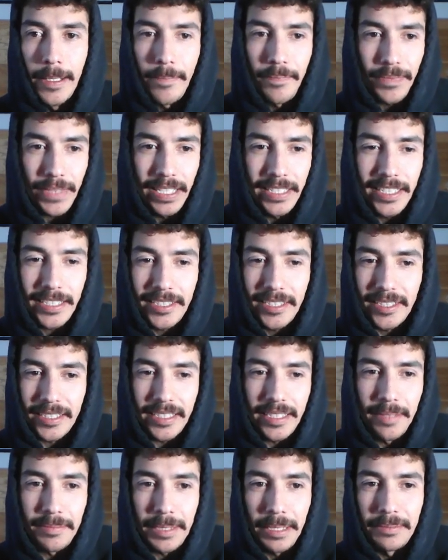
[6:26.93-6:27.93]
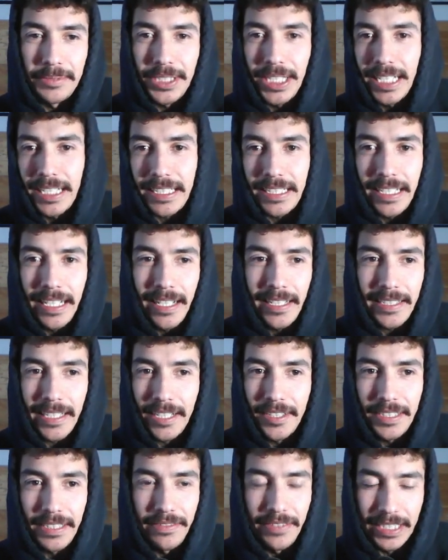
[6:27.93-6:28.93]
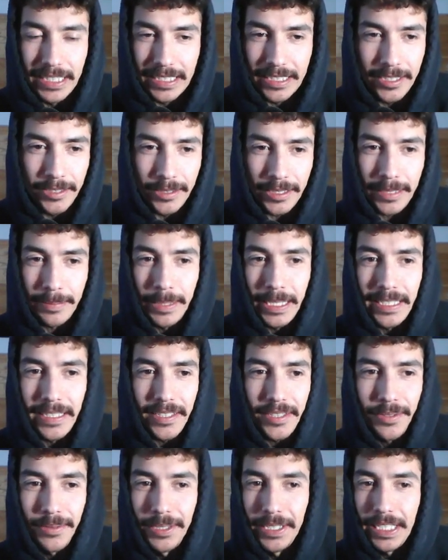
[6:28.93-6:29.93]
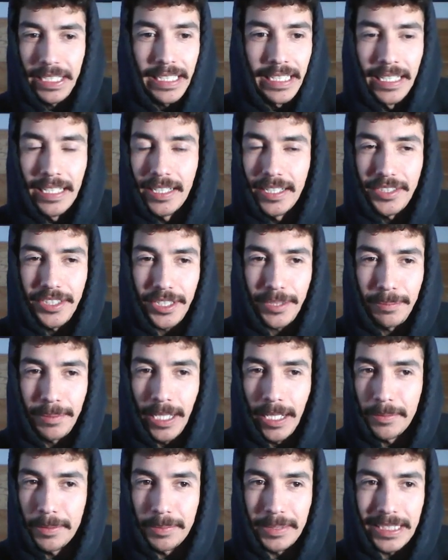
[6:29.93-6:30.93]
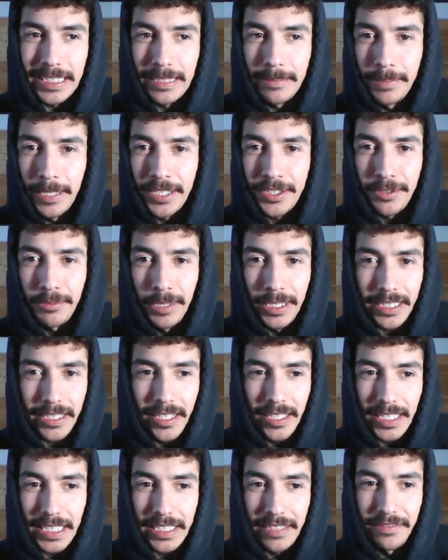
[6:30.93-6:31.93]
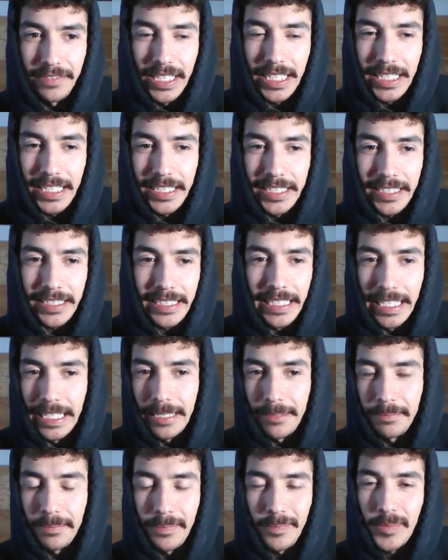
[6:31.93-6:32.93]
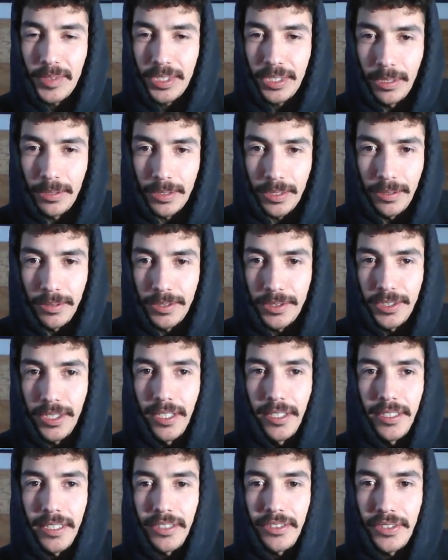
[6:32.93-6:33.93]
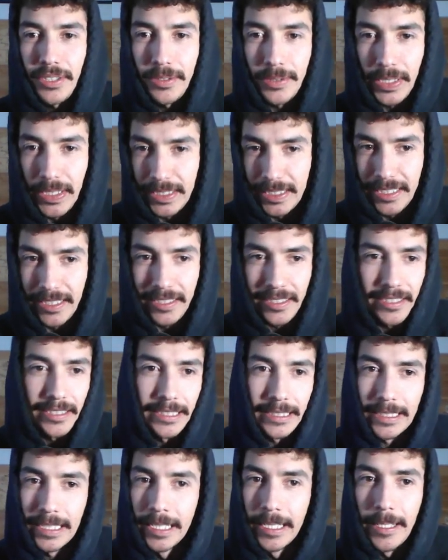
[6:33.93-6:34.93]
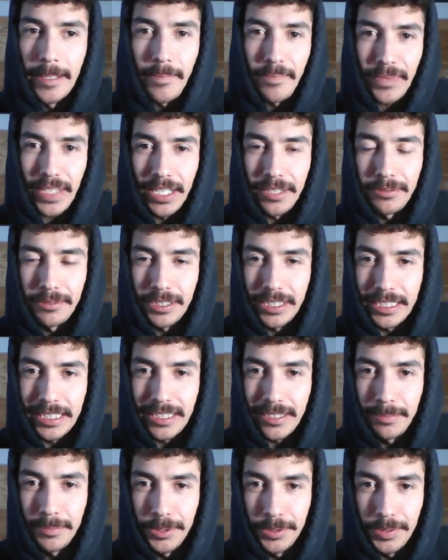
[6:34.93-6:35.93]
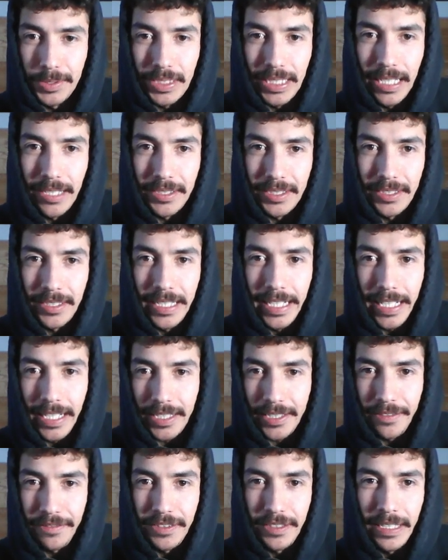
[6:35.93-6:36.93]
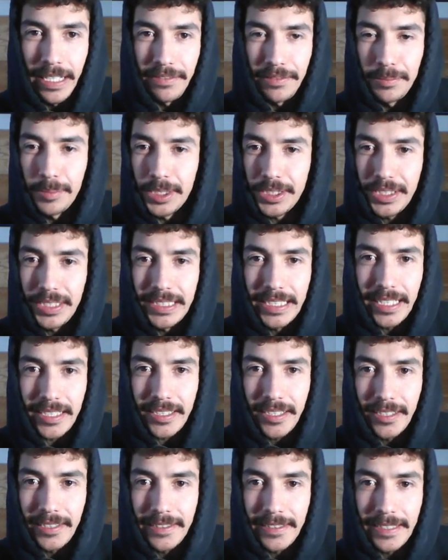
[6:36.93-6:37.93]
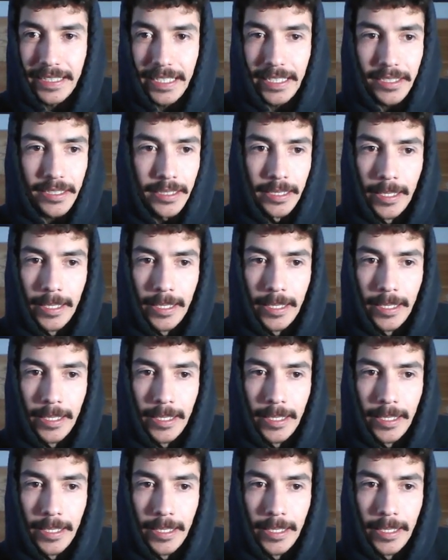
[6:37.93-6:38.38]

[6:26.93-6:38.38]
Next is the Gum Giant, guys. I don't even need to explain this one. Just probably the best 1 cost event in the game. So strong, so consistent, and really smooths out your hand if you have a bunch of dead cards in hand.